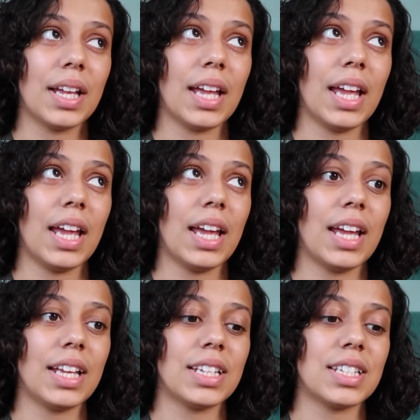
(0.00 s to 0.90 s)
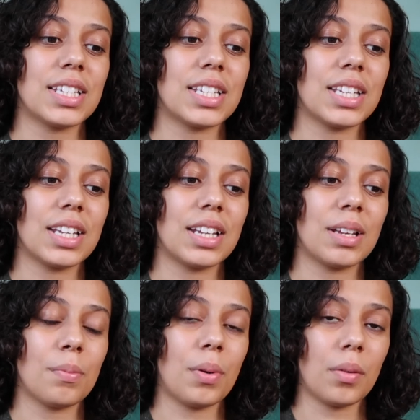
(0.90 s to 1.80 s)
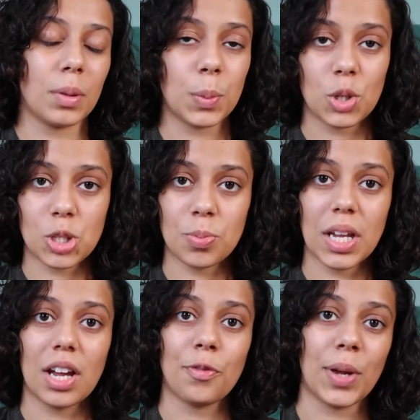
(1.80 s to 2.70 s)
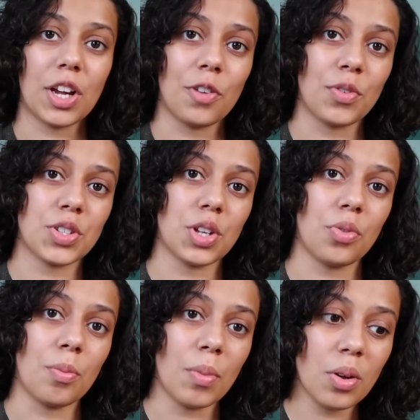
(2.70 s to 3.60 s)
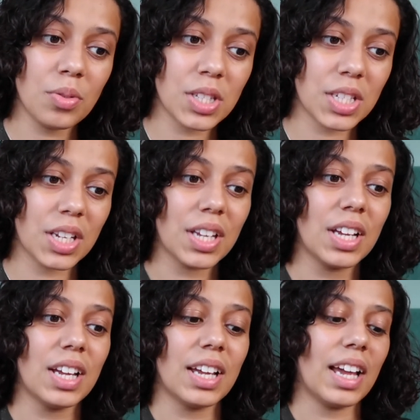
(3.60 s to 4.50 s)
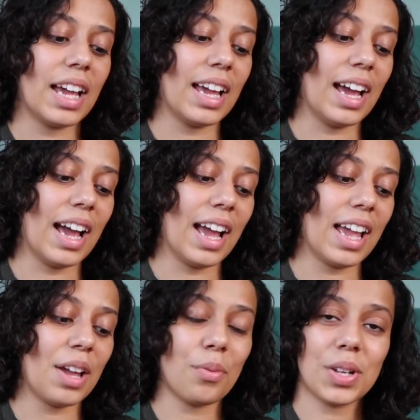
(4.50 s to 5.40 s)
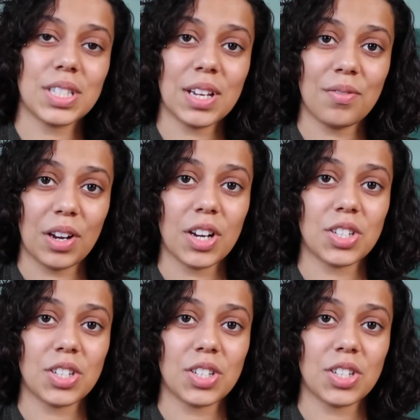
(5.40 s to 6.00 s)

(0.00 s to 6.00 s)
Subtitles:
and probably pushed me out of my comfort zone the most. It was a very